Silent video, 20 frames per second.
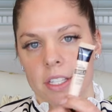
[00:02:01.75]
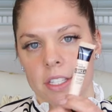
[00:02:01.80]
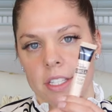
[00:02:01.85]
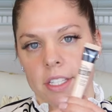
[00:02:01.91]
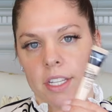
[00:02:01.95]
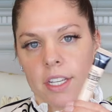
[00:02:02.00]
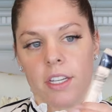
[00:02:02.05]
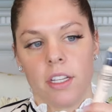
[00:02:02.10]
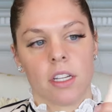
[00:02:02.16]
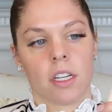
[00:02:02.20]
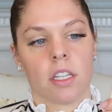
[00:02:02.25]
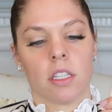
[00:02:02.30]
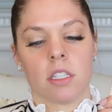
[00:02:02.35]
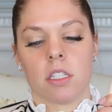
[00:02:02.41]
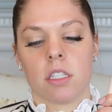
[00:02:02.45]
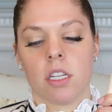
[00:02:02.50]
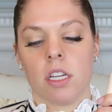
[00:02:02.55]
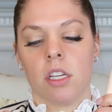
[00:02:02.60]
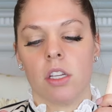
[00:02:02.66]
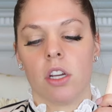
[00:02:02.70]
Conceal
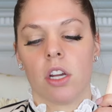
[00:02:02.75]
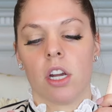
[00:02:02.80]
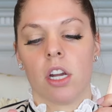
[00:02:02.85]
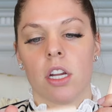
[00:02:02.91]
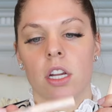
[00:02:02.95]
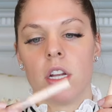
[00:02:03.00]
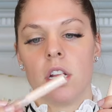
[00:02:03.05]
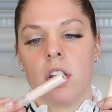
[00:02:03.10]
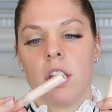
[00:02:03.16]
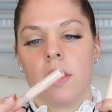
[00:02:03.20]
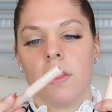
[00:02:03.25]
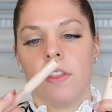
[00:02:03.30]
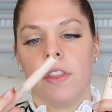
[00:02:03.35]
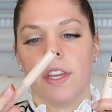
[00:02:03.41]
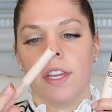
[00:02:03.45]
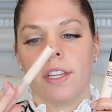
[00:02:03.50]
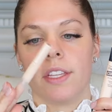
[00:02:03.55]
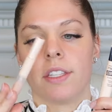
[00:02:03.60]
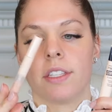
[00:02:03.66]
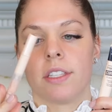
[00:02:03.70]
Concealer,
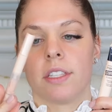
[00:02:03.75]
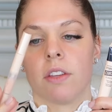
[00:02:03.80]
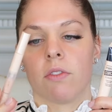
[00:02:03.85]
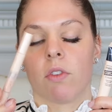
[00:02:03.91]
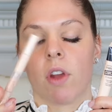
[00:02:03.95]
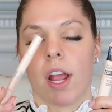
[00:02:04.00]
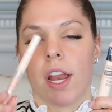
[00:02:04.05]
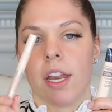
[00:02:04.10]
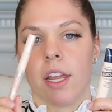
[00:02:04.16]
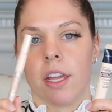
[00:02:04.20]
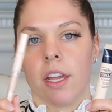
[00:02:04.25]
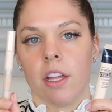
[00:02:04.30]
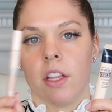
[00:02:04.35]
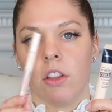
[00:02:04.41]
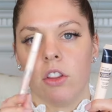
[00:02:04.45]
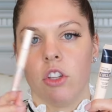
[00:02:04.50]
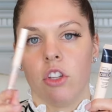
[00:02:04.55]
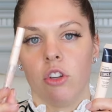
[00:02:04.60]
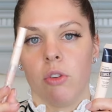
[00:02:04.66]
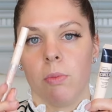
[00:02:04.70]
this Radiant
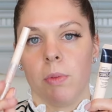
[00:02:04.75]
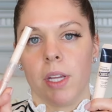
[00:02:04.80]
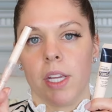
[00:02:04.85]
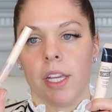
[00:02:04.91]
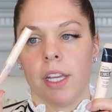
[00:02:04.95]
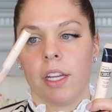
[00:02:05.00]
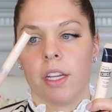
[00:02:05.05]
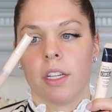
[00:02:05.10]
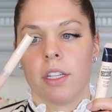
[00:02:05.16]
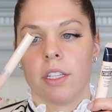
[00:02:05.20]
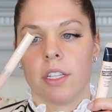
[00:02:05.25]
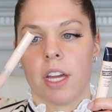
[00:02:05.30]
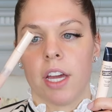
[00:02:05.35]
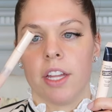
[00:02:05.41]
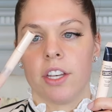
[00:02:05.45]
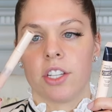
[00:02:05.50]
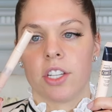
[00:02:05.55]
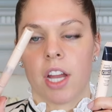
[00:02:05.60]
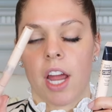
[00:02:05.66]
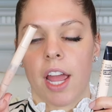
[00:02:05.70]
Lumi
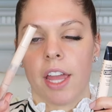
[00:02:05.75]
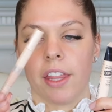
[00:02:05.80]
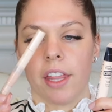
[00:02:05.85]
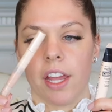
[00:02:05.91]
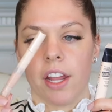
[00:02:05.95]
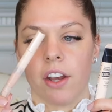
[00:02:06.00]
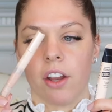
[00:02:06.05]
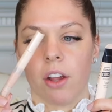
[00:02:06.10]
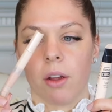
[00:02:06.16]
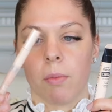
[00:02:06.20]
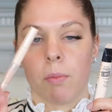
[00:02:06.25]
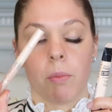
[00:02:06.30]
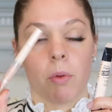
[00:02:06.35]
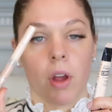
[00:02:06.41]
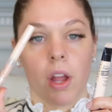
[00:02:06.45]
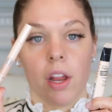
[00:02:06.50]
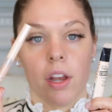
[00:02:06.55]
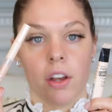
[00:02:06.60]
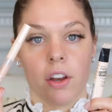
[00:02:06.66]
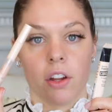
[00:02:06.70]
Touch Highlighter
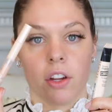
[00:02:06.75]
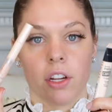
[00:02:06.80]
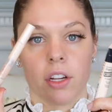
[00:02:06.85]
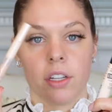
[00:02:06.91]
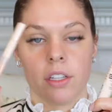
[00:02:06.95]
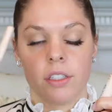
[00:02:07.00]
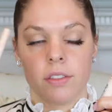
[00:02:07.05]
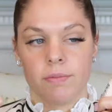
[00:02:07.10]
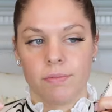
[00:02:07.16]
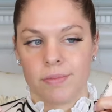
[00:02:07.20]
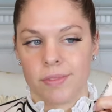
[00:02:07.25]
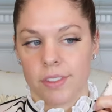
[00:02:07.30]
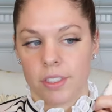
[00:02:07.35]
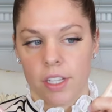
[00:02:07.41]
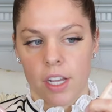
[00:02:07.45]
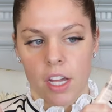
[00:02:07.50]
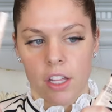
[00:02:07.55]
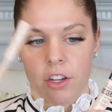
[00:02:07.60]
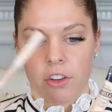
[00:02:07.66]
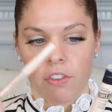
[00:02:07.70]
Brightener
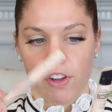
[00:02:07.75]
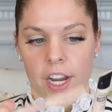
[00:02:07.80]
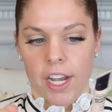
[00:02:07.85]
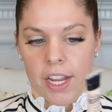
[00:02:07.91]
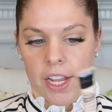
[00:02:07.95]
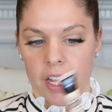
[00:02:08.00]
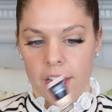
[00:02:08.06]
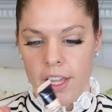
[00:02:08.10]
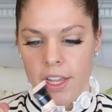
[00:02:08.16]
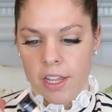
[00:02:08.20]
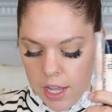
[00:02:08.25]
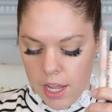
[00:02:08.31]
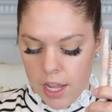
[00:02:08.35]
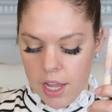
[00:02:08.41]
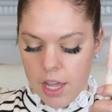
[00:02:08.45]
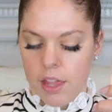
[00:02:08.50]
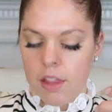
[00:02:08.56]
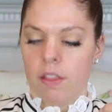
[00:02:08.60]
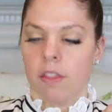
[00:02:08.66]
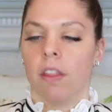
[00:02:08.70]
in color Radiant,
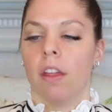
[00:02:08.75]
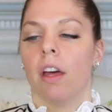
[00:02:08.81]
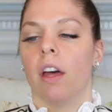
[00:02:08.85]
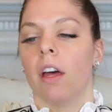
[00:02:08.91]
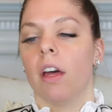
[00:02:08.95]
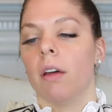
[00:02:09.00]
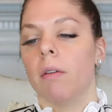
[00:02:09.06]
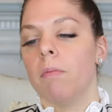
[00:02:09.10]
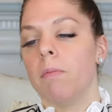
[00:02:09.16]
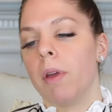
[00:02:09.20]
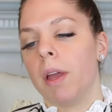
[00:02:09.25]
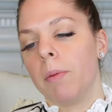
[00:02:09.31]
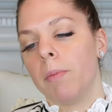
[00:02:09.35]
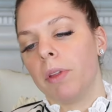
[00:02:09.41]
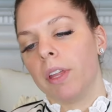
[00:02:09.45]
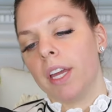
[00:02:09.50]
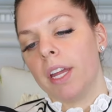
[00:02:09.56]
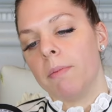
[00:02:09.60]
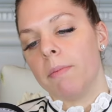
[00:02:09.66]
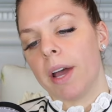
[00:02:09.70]
and the
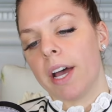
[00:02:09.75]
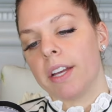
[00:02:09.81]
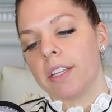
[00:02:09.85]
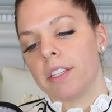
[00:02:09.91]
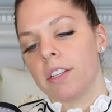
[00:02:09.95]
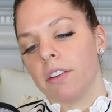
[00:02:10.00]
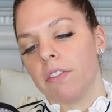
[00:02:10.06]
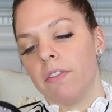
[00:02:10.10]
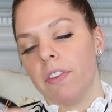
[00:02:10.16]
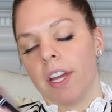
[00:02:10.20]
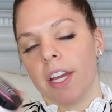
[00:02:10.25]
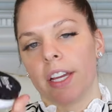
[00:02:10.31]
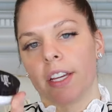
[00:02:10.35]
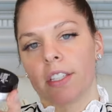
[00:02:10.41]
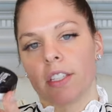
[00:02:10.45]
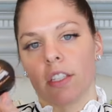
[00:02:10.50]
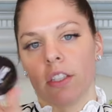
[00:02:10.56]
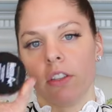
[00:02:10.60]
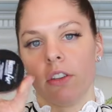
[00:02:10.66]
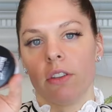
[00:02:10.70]
Maybelline Master
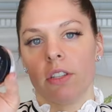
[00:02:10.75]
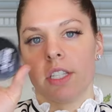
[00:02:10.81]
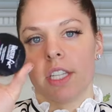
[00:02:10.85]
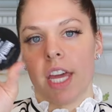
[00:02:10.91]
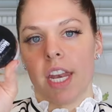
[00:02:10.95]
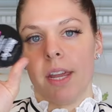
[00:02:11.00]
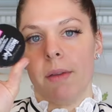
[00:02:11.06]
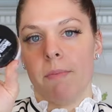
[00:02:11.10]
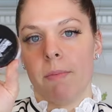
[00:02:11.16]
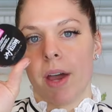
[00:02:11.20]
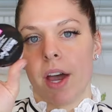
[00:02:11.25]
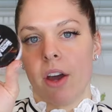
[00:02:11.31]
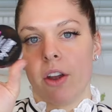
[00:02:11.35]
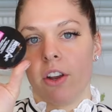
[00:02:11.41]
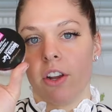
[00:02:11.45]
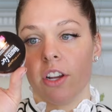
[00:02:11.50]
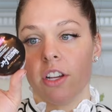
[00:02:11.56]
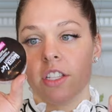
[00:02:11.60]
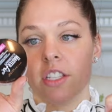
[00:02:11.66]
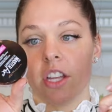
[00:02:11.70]
Fix Loose Setting
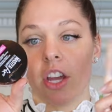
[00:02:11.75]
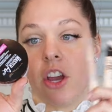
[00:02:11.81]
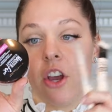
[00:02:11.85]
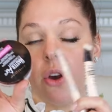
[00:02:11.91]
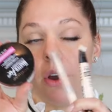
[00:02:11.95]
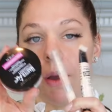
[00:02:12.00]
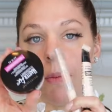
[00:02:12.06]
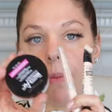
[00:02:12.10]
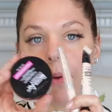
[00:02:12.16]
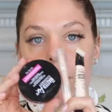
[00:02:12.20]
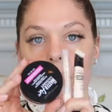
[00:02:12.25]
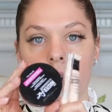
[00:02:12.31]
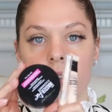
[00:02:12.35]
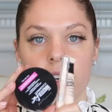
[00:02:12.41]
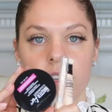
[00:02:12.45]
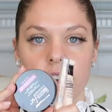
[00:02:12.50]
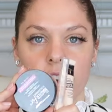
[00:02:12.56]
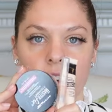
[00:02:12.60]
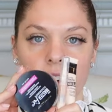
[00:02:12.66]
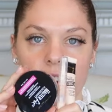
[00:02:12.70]
Powder. So I'm
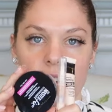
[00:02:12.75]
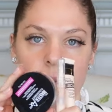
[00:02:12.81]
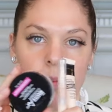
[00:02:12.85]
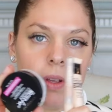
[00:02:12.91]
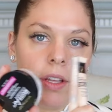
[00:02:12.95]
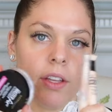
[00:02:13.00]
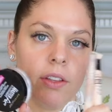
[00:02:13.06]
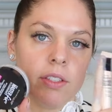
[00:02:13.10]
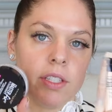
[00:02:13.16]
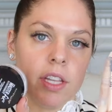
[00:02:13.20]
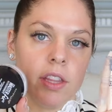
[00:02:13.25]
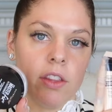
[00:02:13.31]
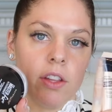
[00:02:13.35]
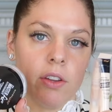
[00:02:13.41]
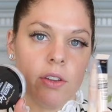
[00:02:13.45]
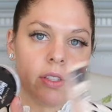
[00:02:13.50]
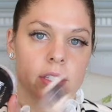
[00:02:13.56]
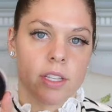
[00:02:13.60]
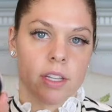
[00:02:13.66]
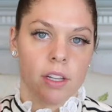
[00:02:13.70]
going to already be using
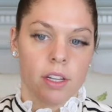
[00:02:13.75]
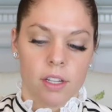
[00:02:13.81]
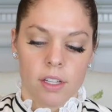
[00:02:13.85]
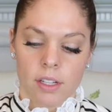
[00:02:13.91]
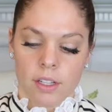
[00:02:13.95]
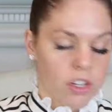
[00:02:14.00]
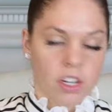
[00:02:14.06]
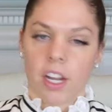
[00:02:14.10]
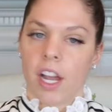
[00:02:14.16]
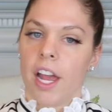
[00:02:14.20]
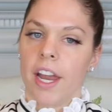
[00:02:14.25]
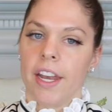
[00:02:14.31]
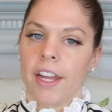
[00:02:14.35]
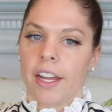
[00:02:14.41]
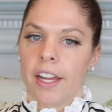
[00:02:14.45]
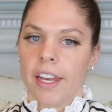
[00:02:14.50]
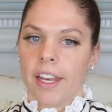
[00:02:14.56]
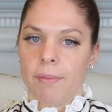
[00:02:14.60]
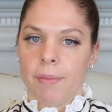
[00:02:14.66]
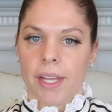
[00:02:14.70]
those. You're kind
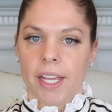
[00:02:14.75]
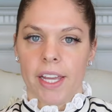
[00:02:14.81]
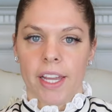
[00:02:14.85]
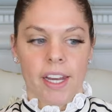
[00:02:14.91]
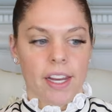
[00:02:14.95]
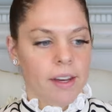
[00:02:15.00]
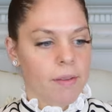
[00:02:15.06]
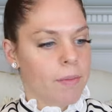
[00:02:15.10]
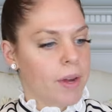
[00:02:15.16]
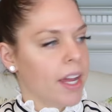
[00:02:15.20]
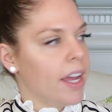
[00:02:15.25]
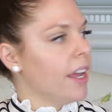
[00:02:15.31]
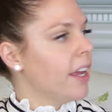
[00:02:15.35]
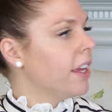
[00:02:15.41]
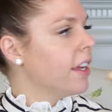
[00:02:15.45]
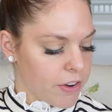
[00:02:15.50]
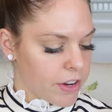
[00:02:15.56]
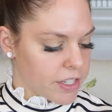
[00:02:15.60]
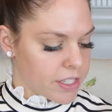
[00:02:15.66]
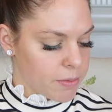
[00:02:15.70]
of going to be getting
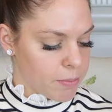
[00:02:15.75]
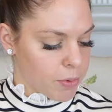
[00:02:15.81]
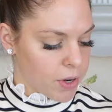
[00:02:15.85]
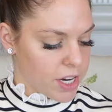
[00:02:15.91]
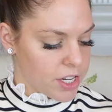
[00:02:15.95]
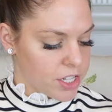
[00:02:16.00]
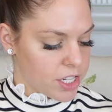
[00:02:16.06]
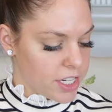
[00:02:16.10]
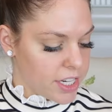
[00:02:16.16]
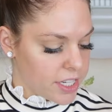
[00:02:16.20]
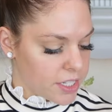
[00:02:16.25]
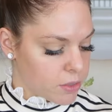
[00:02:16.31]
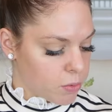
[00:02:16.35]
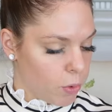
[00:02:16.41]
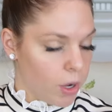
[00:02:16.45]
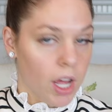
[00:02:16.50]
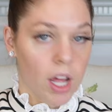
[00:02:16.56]
my first impression as